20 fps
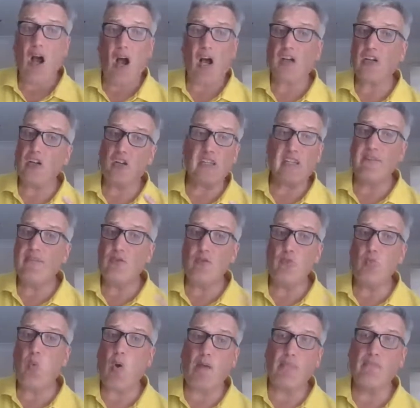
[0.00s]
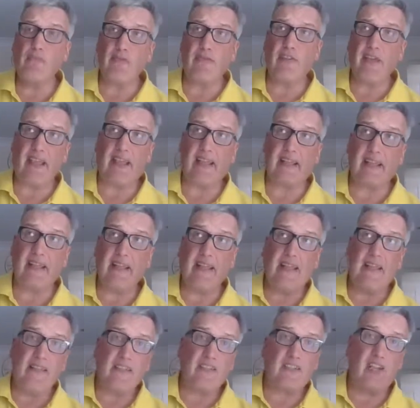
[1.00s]
I can't give you one thing
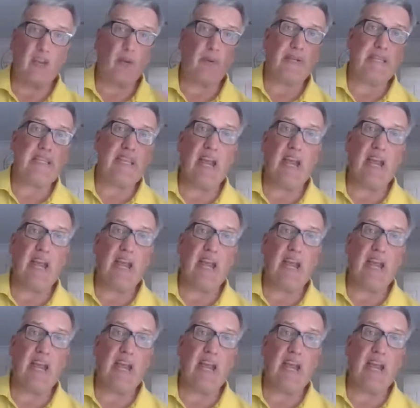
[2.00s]
that's going to